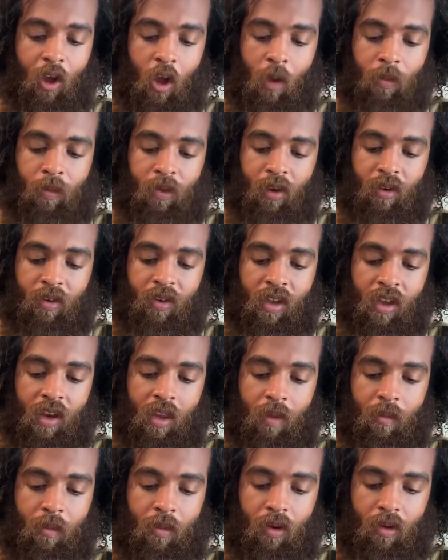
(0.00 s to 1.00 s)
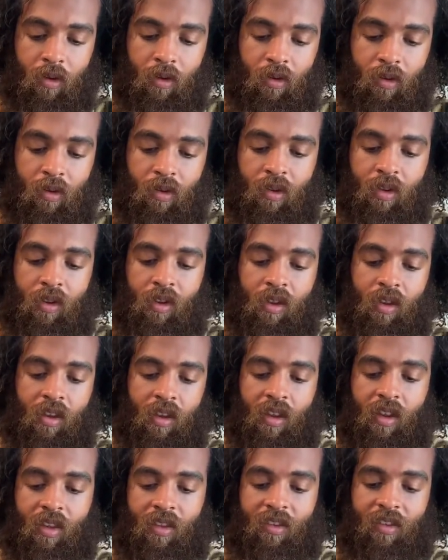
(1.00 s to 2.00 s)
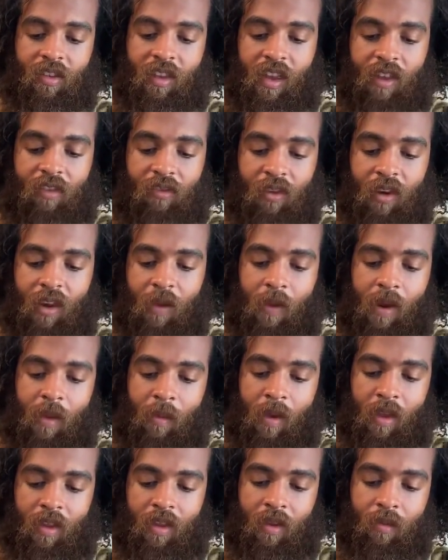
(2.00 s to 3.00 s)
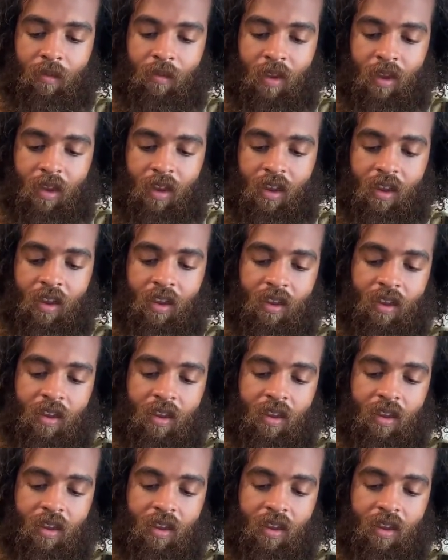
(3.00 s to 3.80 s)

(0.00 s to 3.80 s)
I hope they're done in the middle because yesterday when I made them, they,